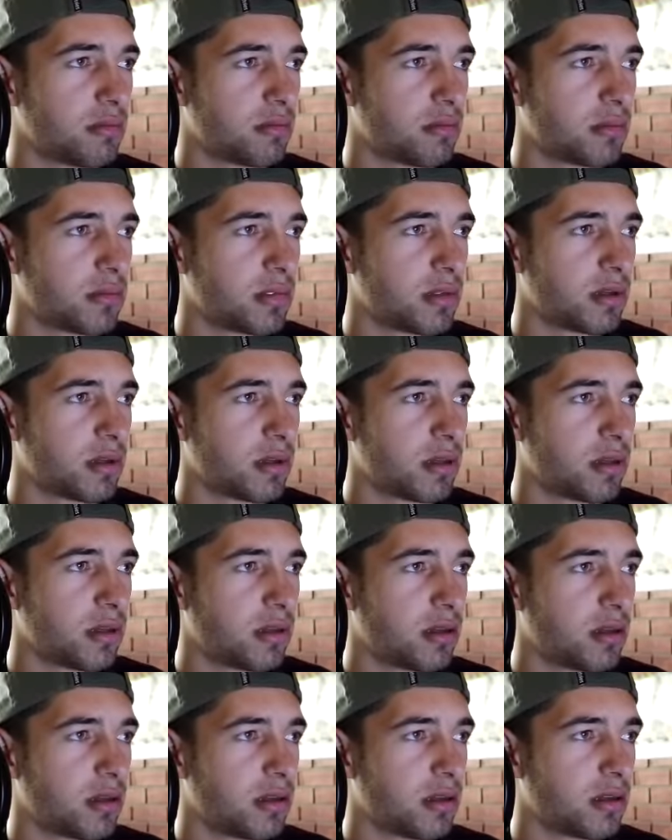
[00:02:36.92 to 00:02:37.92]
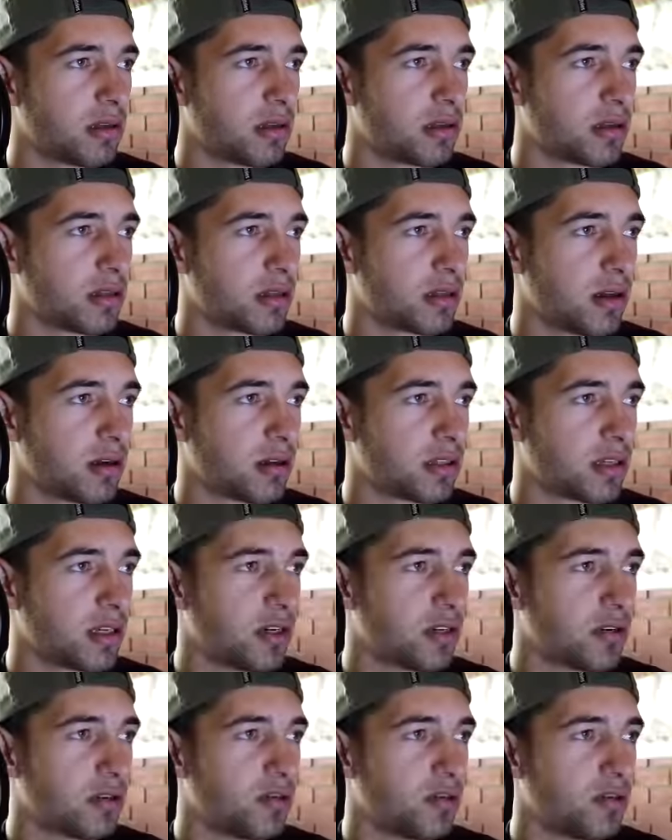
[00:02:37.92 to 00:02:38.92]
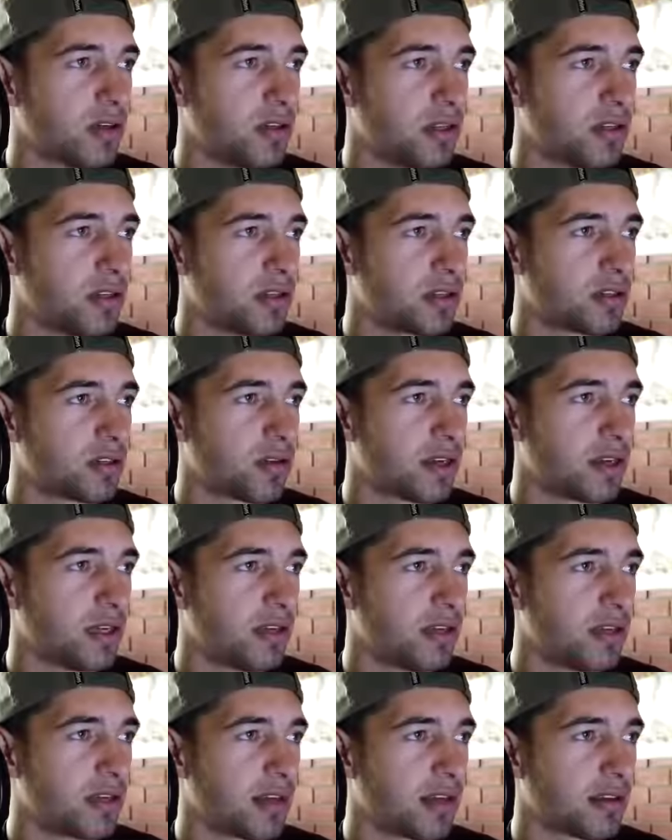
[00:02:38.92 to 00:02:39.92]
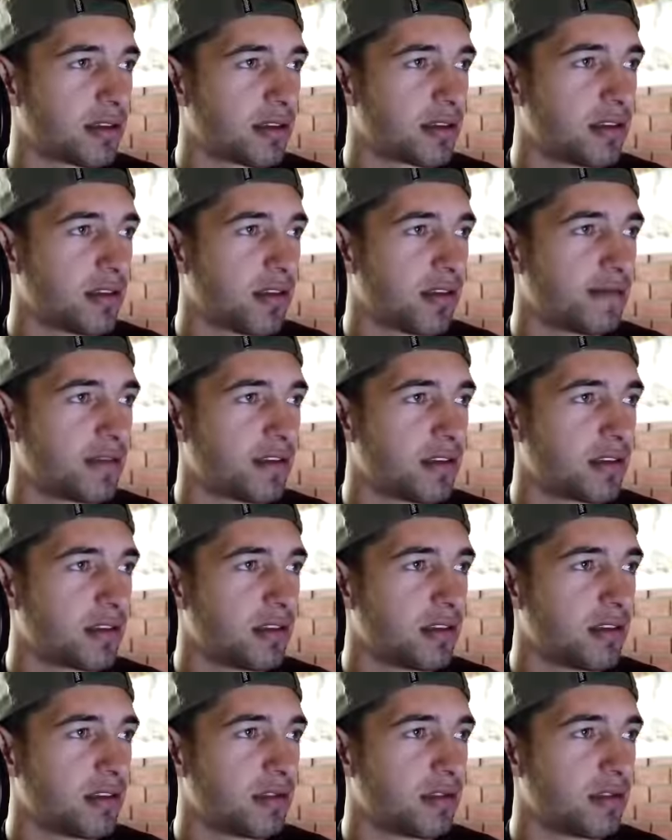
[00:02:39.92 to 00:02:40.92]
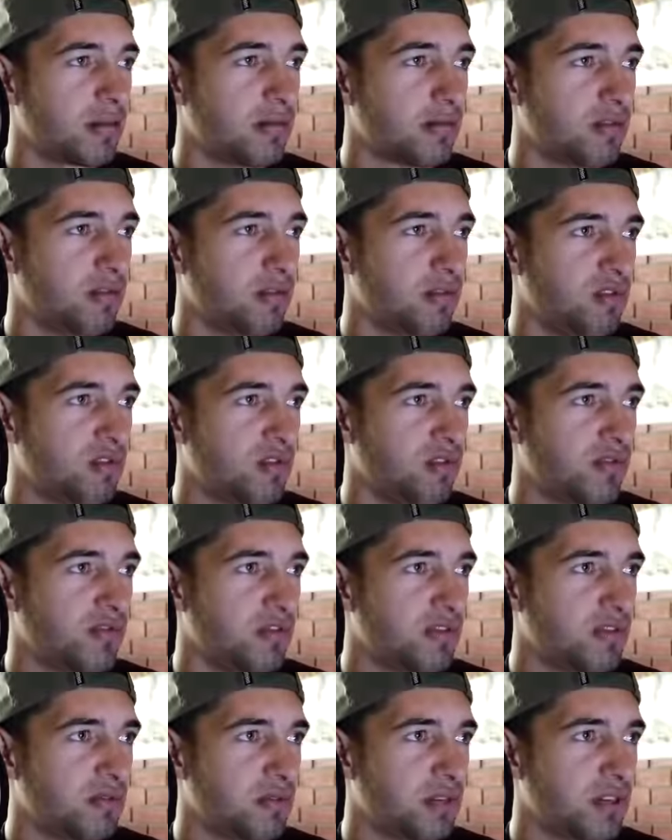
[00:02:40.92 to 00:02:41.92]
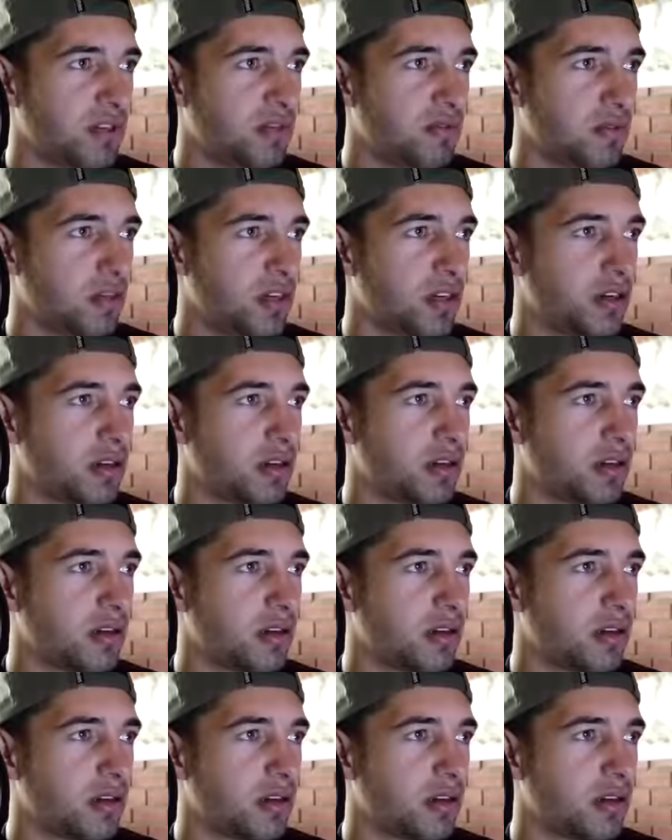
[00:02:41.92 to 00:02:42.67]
It starts getting really strange, like the stuff just moves really weird.